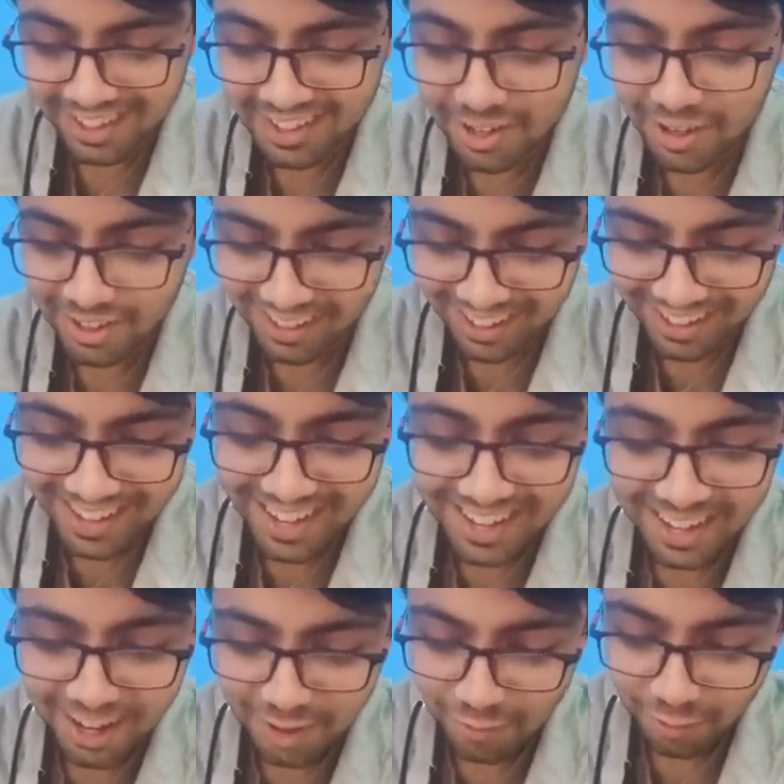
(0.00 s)
the
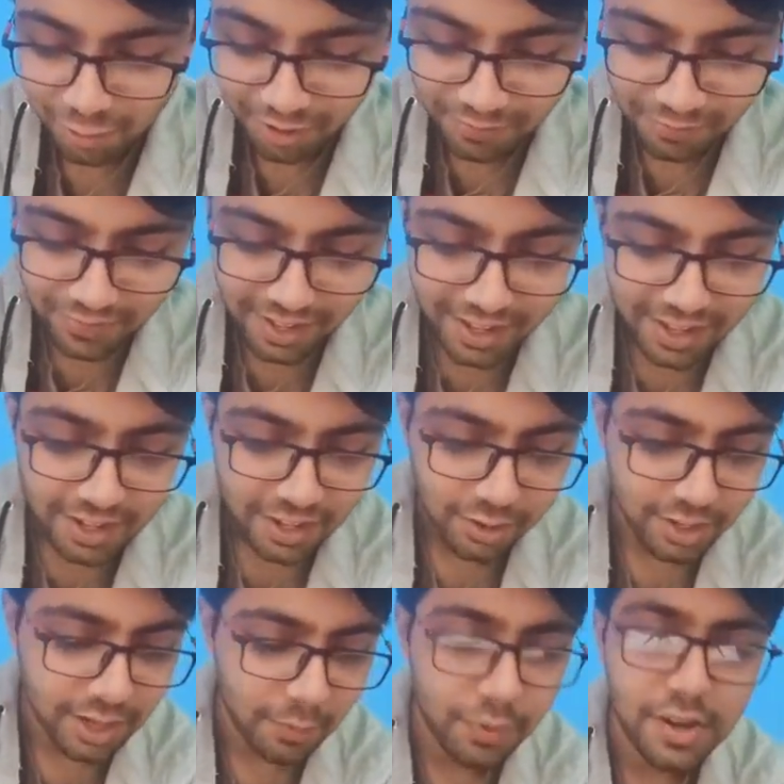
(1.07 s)
class 4. So
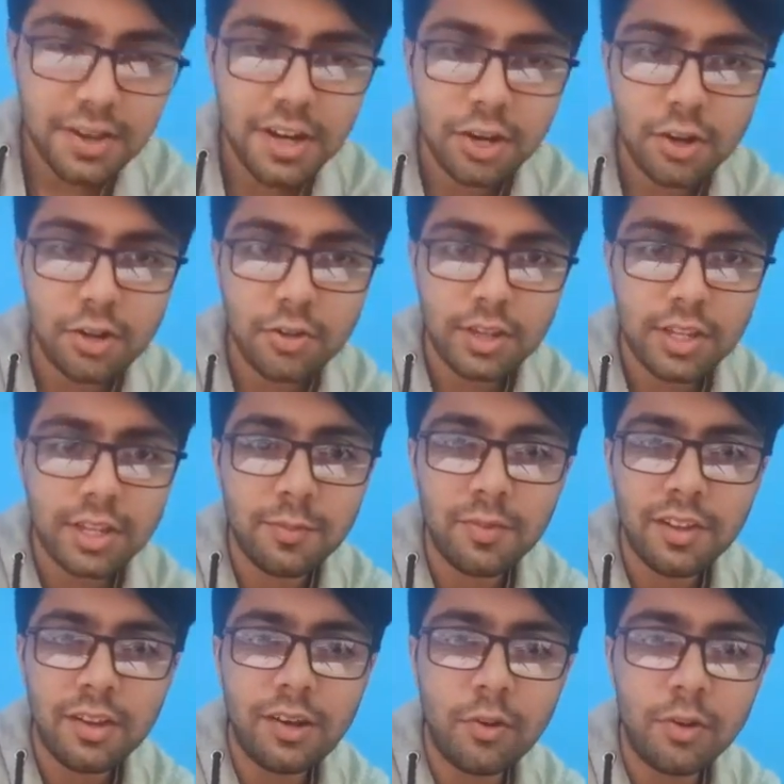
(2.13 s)
yeah, pulse rate also is there
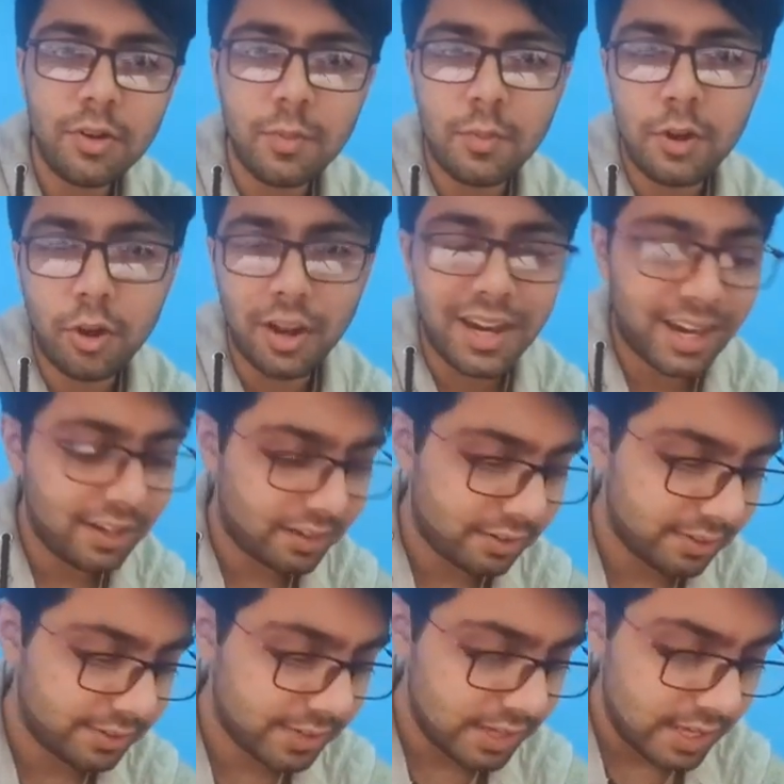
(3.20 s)
because you have to remember all that
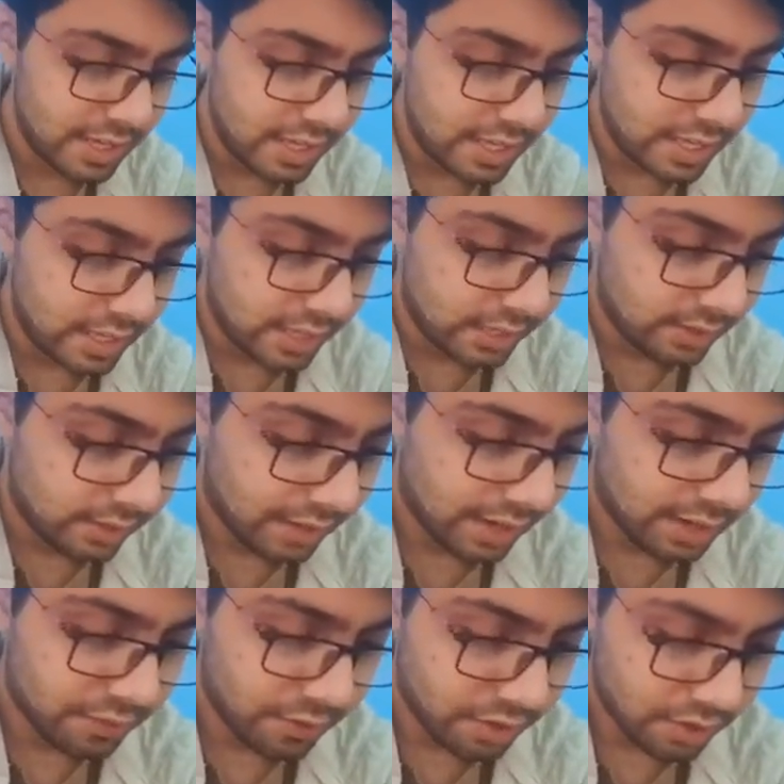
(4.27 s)

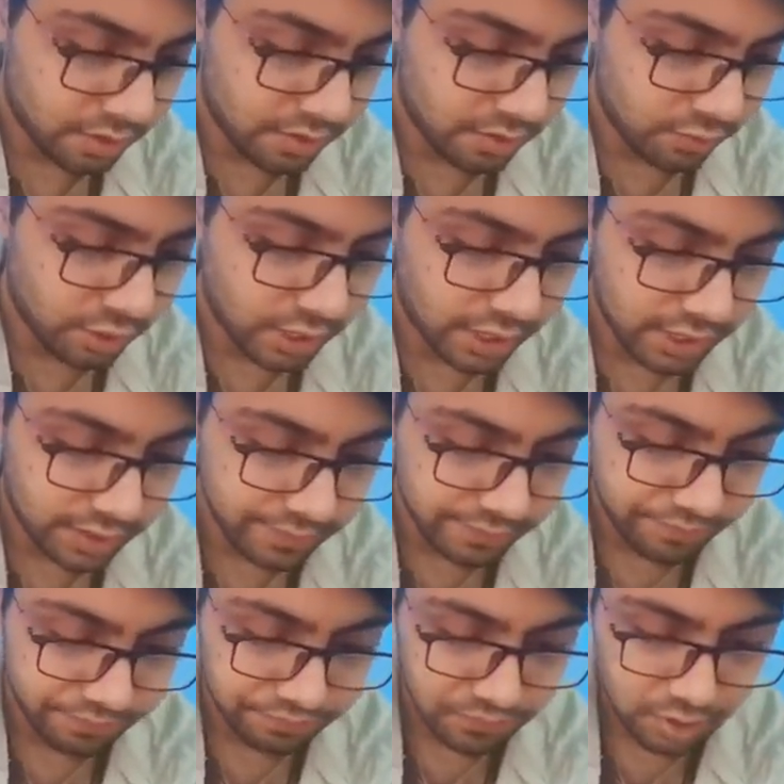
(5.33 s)
classification for that.
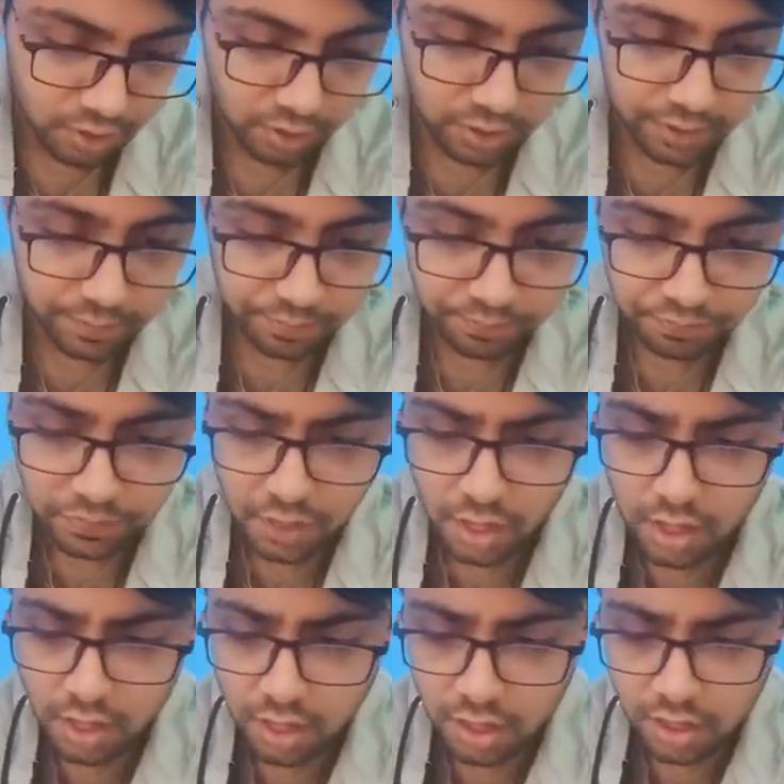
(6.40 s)
So yeah,
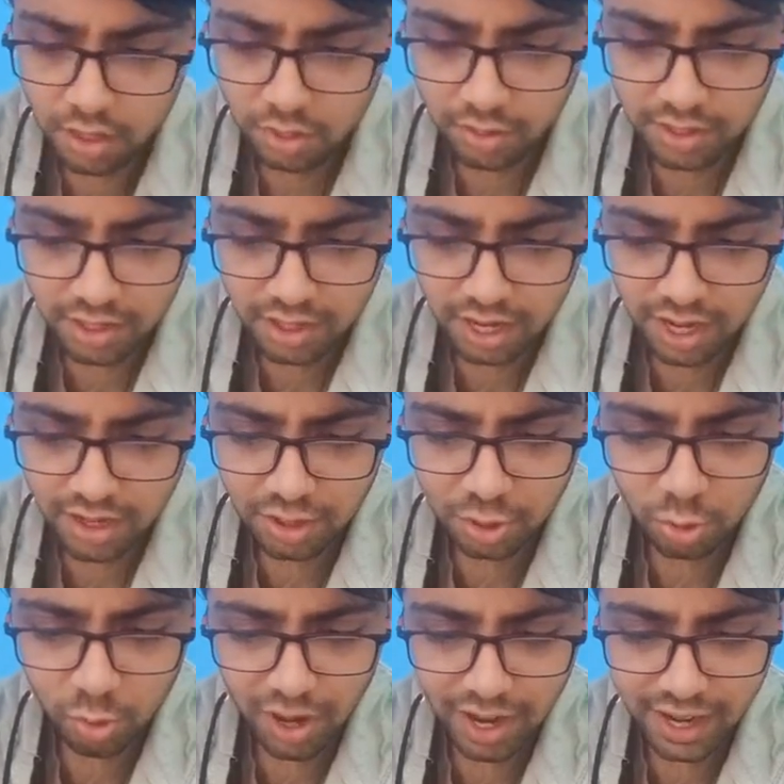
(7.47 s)
so it's a class
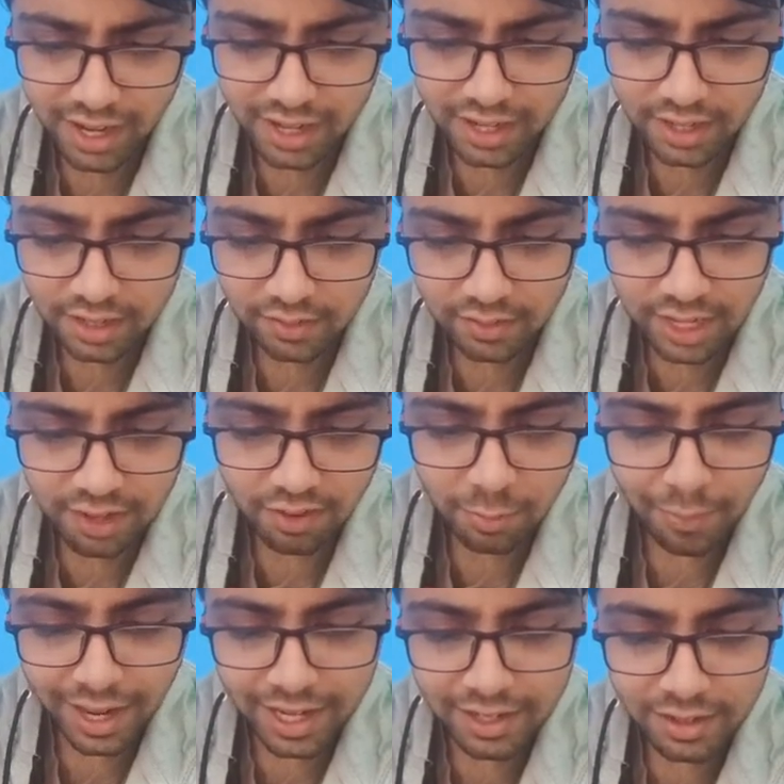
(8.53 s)
2 and they will have a
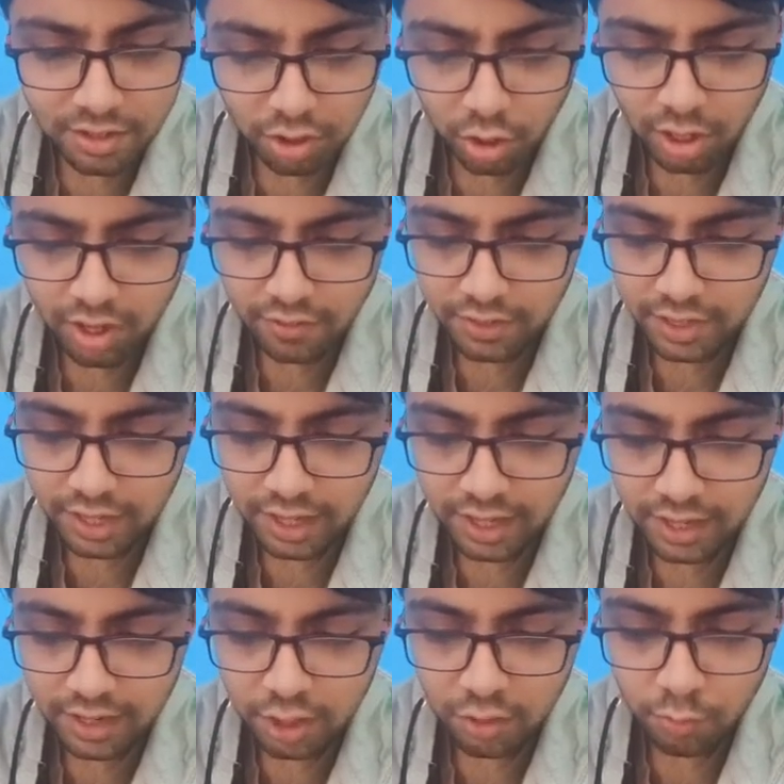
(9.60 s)
mild shock with
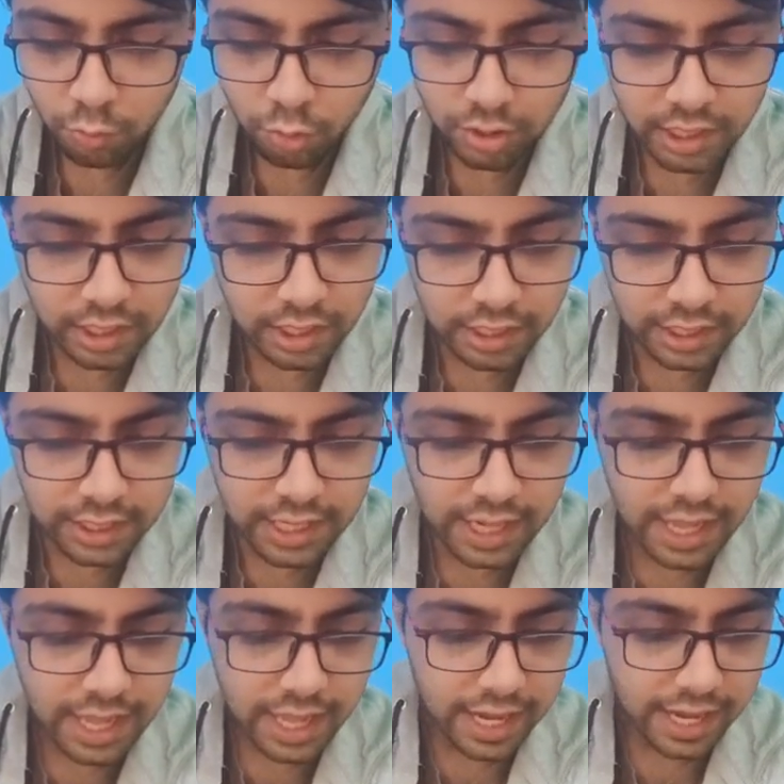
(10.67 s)
heart rate of more than 100
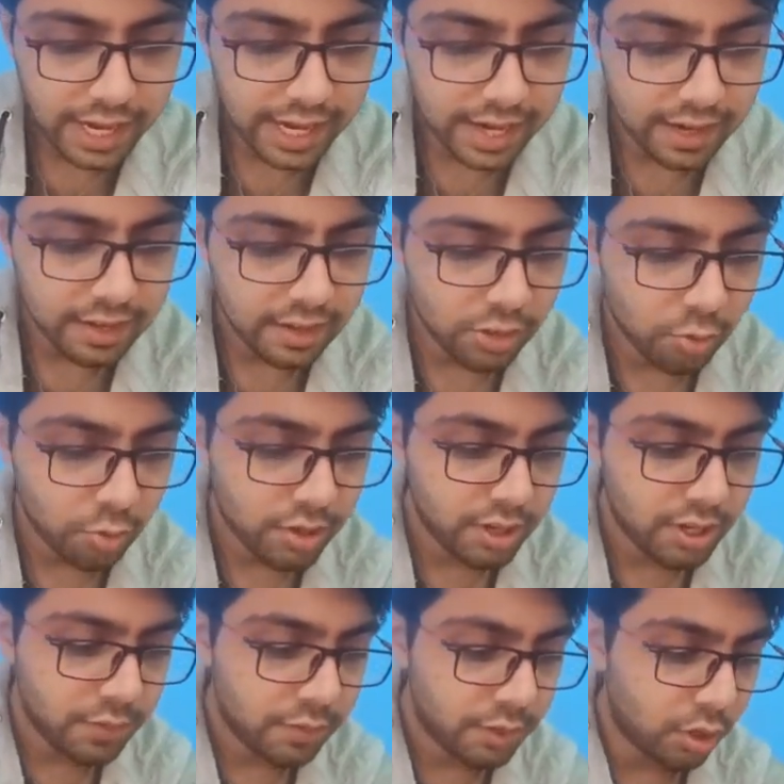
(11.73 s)
and it's
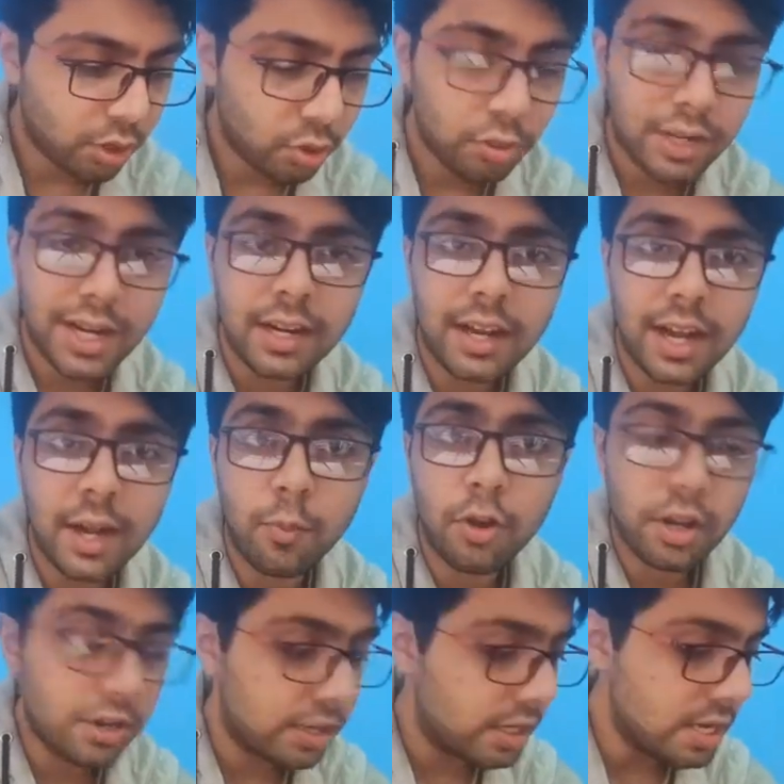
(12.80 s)
associated with orthostatic
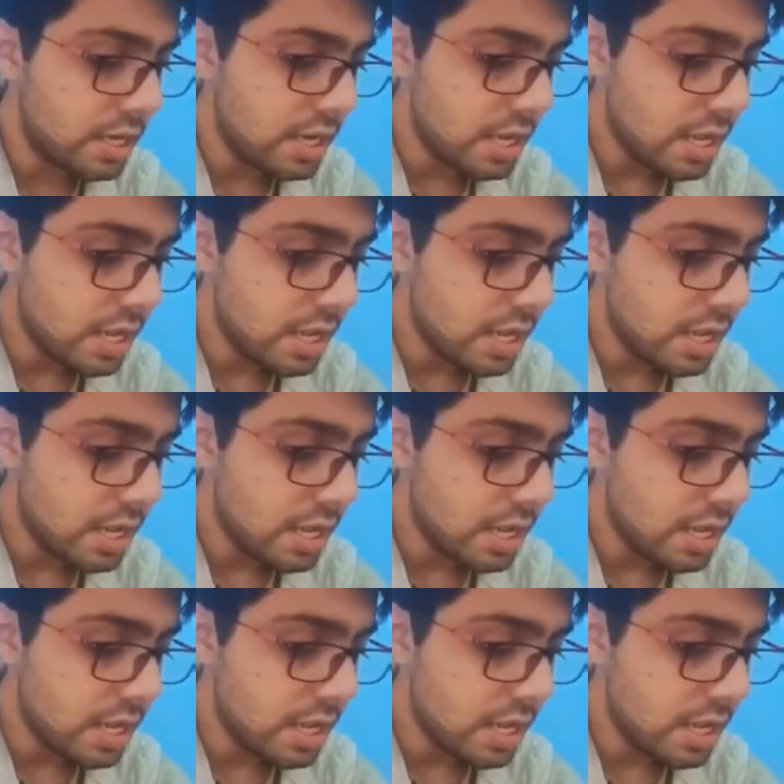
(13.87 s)
hypotension